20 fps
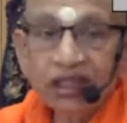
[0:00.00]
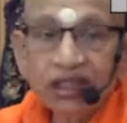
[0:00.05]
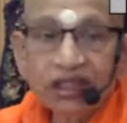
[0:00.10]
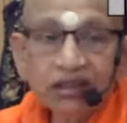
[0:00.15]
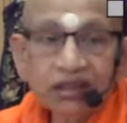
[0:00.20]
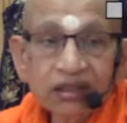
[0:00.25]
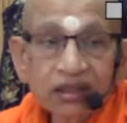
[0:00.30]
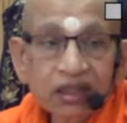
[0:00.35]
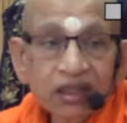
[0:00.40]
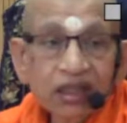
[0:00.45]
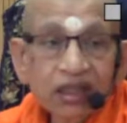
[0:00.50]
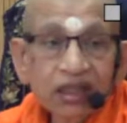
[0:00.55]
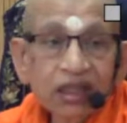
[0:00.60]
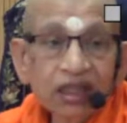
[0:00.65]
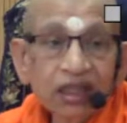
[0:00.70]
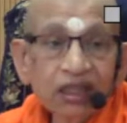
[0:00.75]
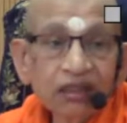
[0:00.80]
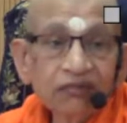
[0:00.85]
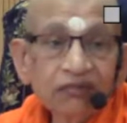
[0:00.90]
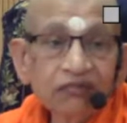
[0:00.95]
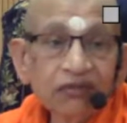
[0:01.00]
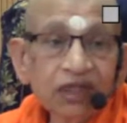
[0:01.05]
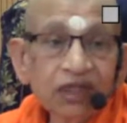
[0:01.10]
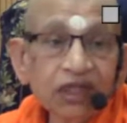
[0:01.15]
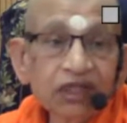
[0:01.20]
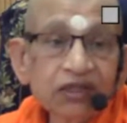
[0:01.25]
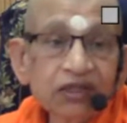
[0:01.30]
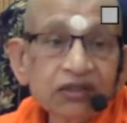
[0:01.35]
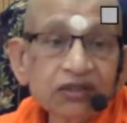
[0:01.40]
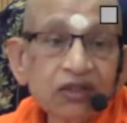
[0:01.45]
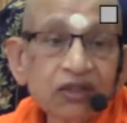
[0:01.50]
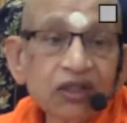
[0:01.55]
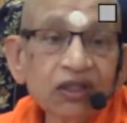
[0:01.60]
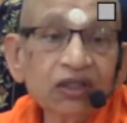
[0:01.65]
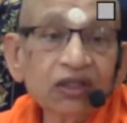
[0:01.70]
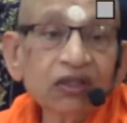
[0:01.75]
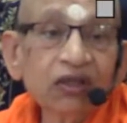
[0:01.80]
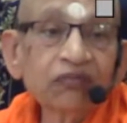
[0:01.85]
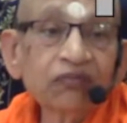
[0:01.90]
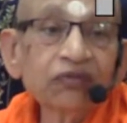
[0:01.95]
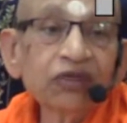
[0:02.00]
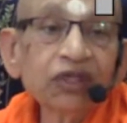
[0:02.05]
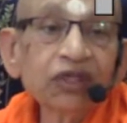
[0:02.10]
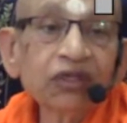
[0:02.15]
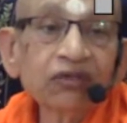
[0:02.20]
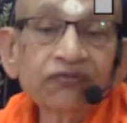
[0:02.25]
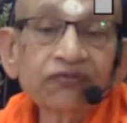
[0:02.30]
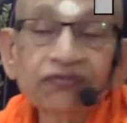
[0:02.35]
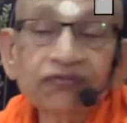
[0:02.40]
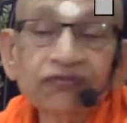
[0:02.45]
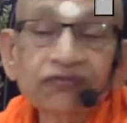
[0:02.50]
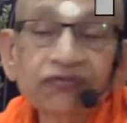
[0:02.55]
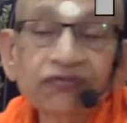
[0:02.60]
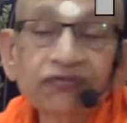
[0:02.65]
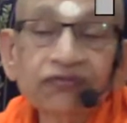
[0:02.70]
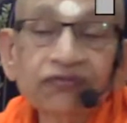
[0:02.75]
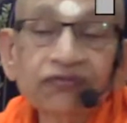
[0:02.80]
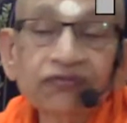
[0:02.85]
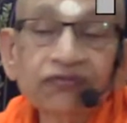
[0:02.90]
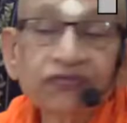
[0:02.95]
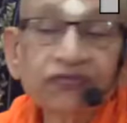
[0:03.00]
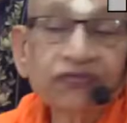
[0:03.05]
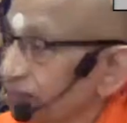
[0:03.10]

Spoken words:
You say that Atma is not the object of knowledge.